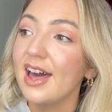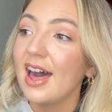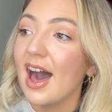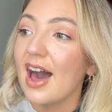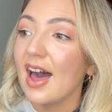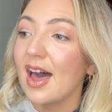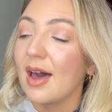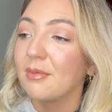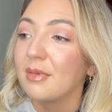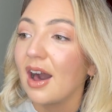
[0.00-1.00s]

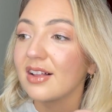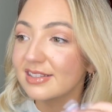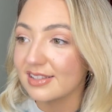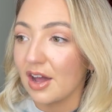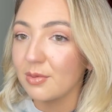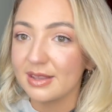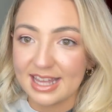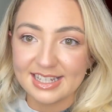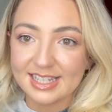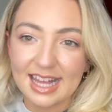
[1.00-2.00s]
I'll start with
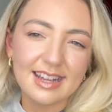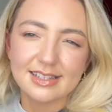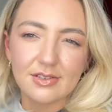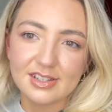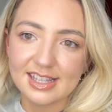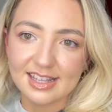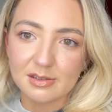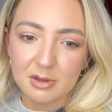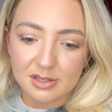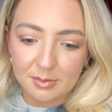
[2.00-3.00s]
internet because obviously that's the
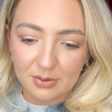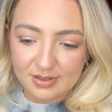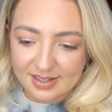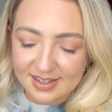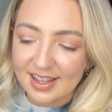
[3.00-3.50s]
most important.